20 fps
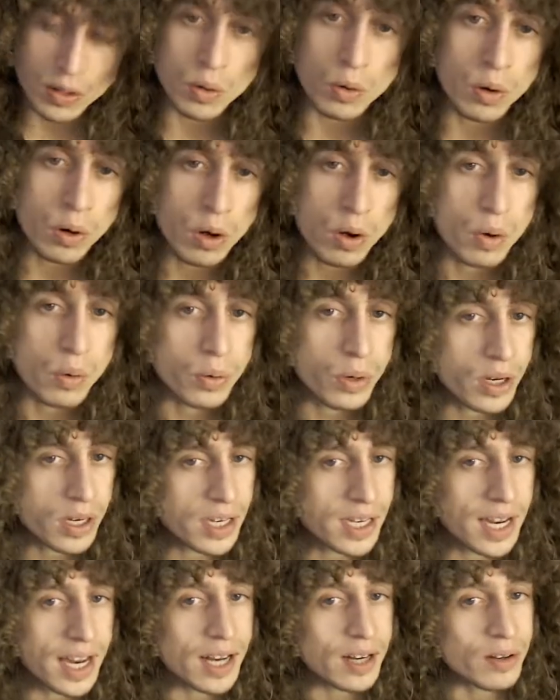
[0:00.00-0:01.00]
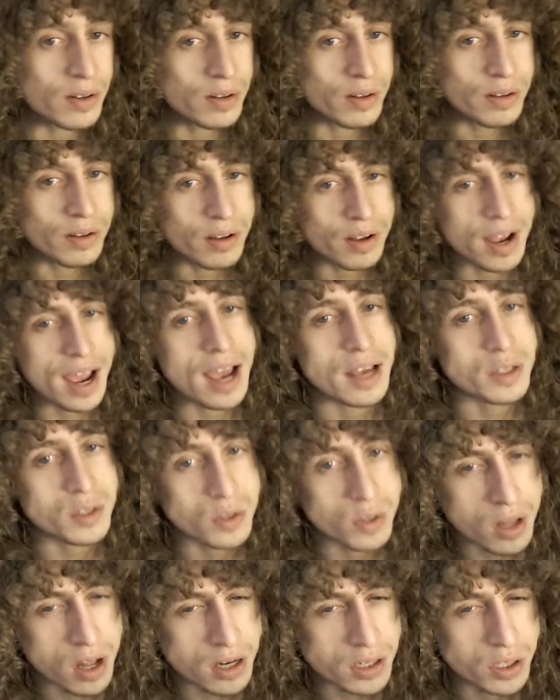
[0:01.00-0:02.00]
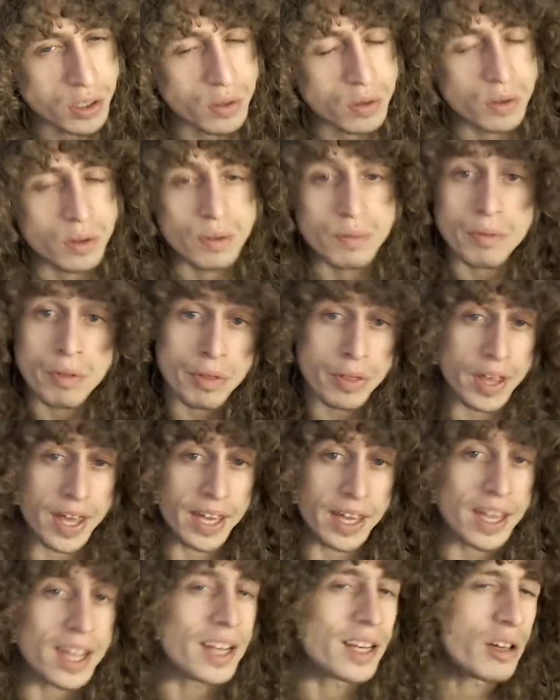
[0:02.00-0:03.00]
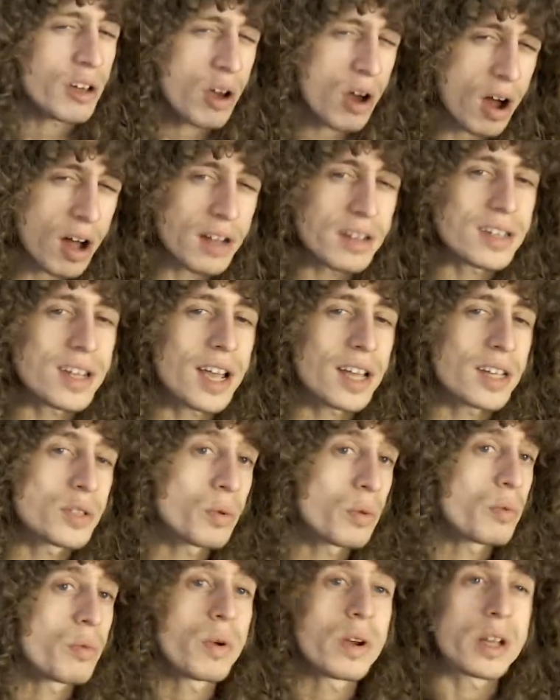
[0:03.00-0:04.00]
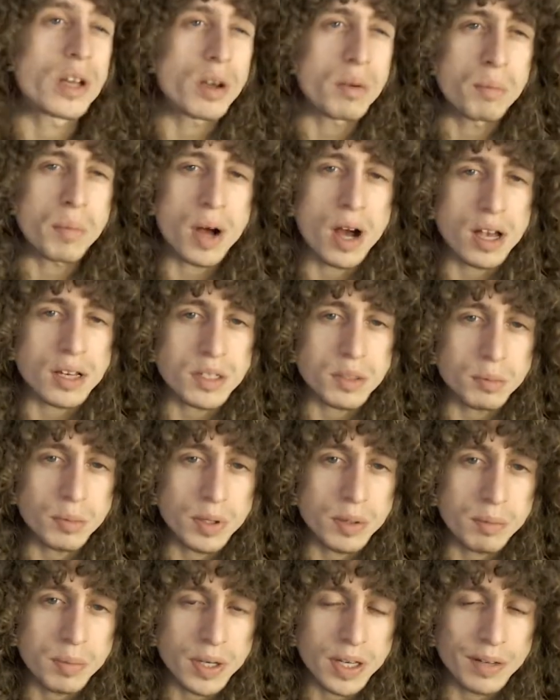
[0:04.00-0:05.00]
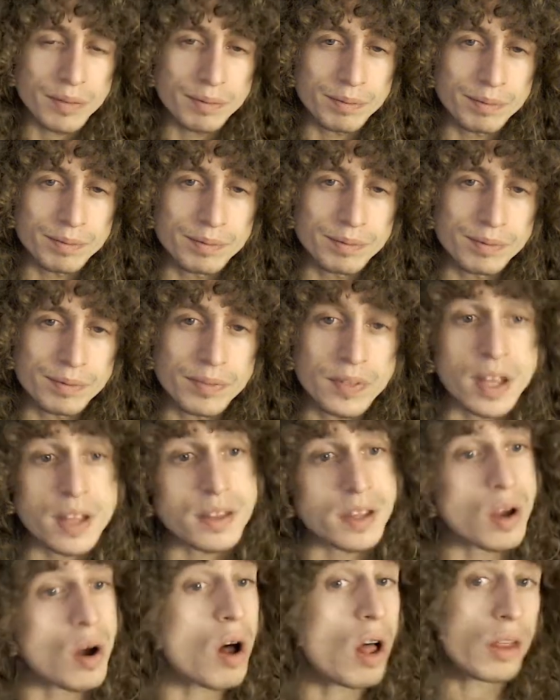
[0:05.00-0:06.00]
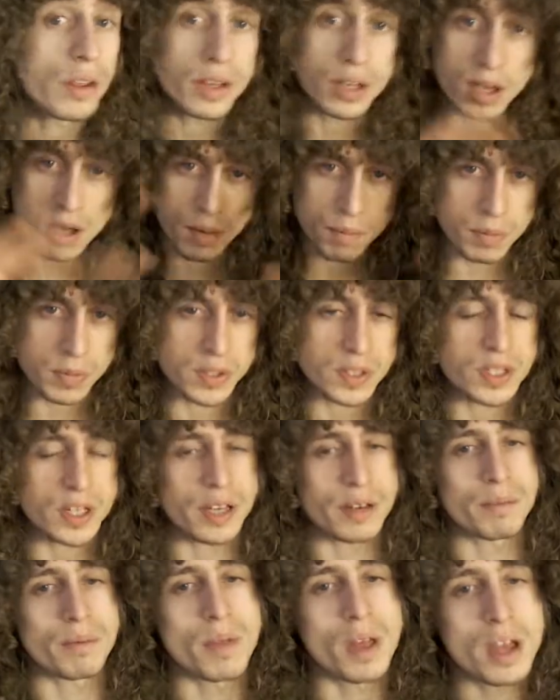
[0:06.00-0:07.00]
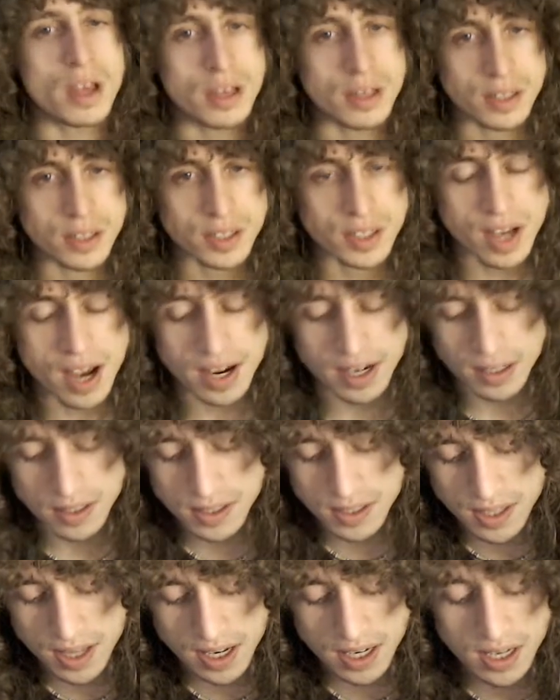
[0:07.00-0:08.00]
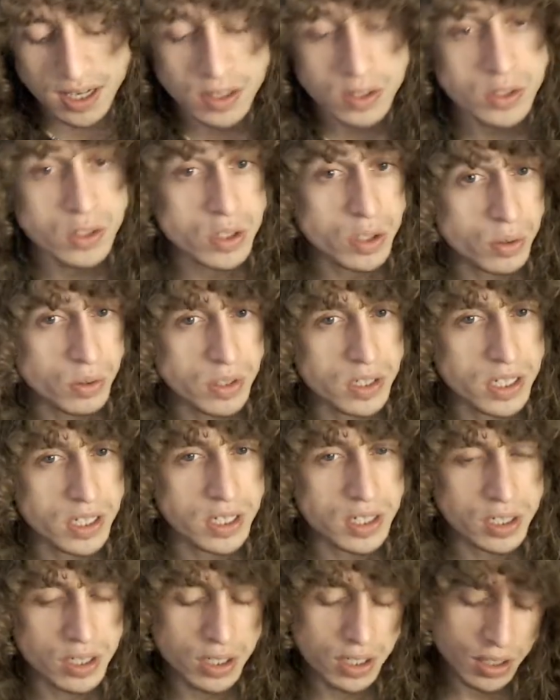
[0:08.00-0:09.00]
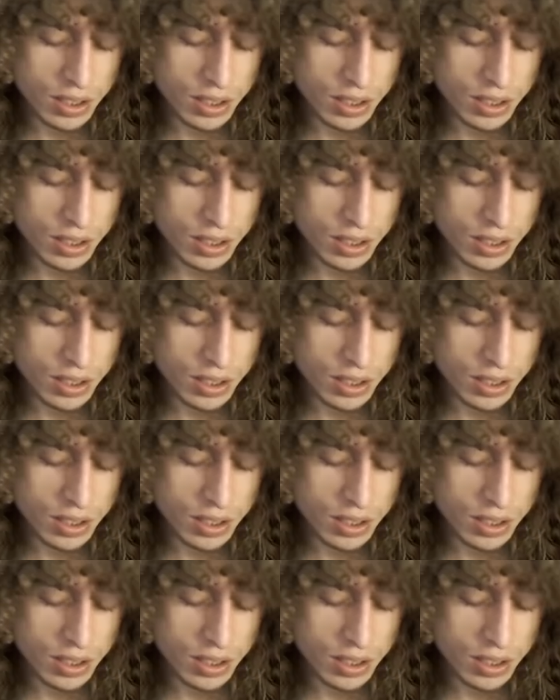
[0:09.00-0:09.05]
own natal astrological thing in context with what it could possibly be, in the all-encompassing science that is Jyotish.